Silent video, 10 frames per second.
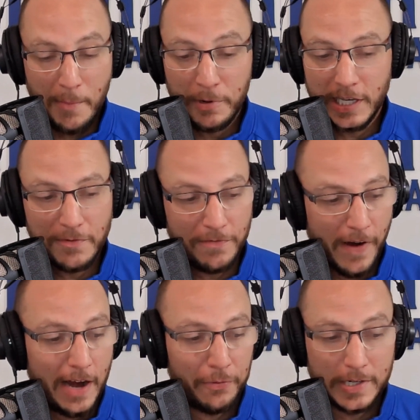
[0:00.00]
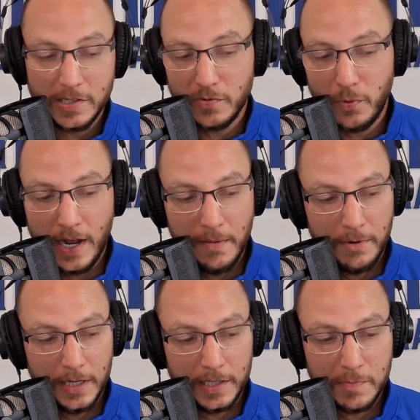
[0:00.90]
I'm going to give you 5 reasons why
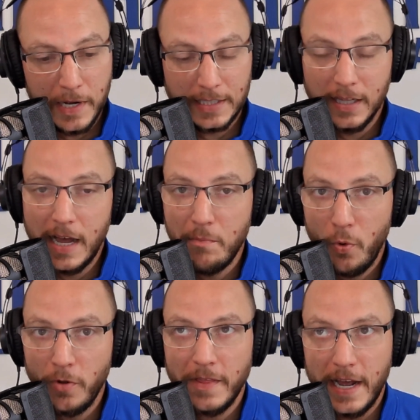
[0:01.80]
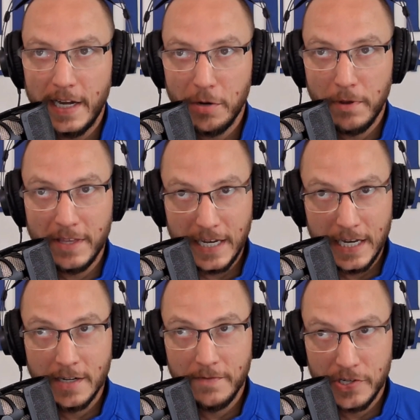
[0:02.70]
I'm going to expect a lot more than that here by the
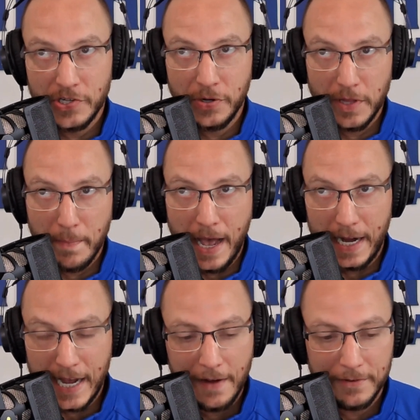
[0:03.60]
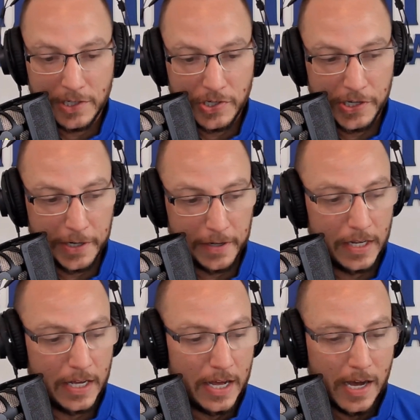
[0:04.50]
end of this year, in the back half of this year,
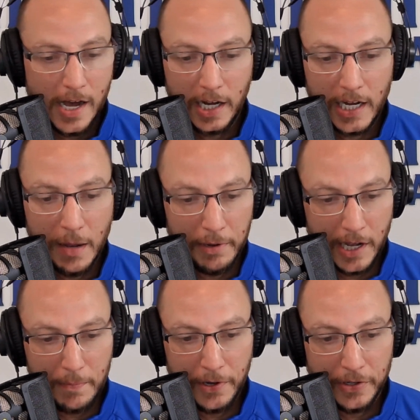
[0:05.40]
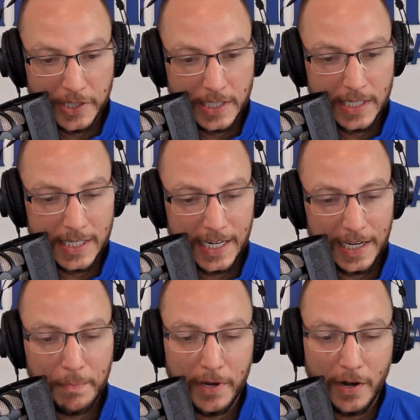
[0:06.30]
coming up here in just a
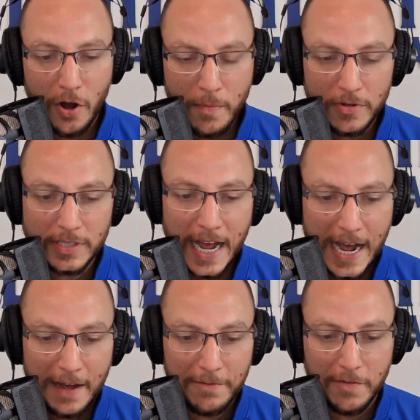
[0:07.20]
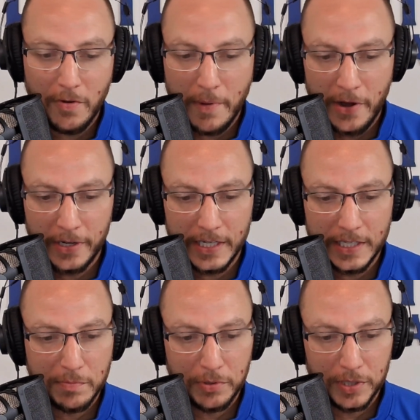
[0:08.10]
second. But almost half of
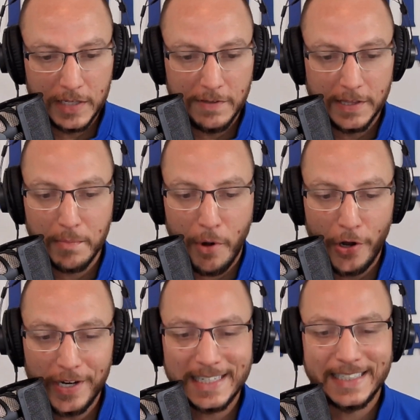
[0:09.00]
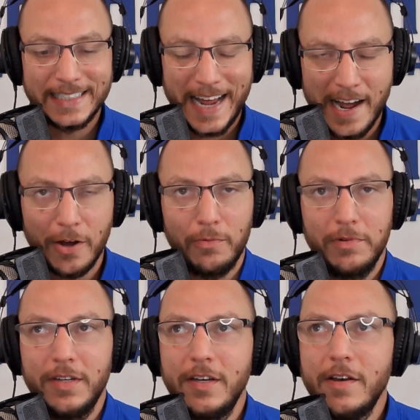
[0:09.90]
Americans believe that the market is down
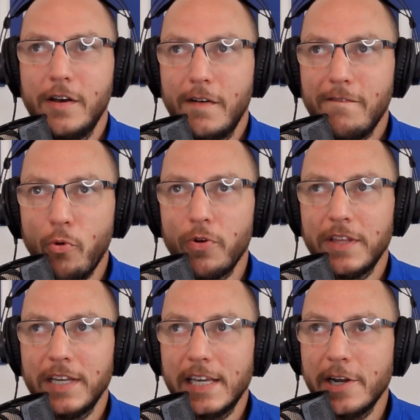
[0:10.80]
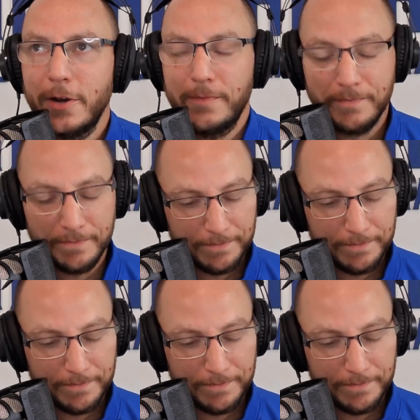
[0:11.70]
for the year.